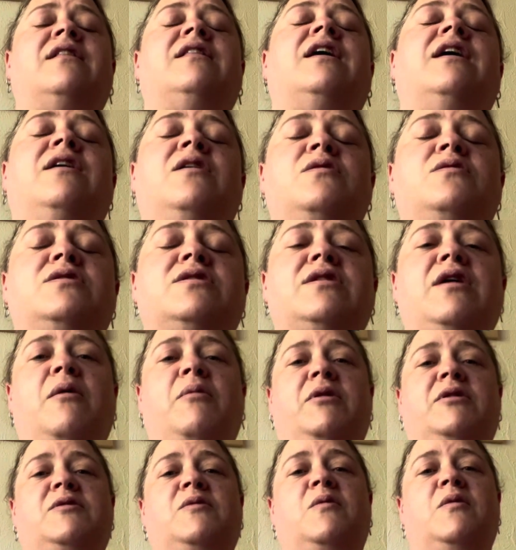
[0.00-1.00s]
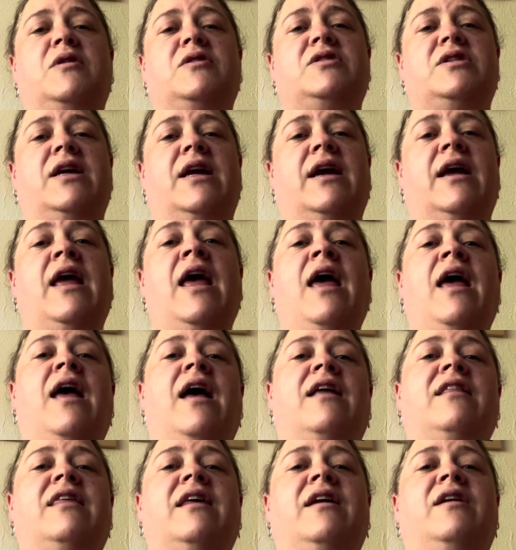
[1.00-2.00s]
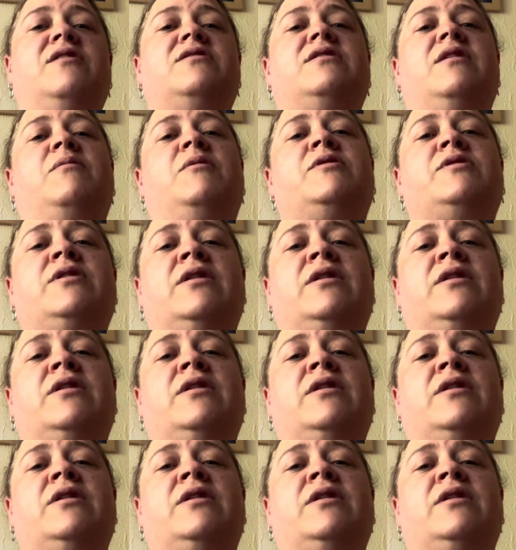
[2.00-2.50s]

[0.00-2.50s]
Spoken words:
Thank you so much for watching, and thank you so much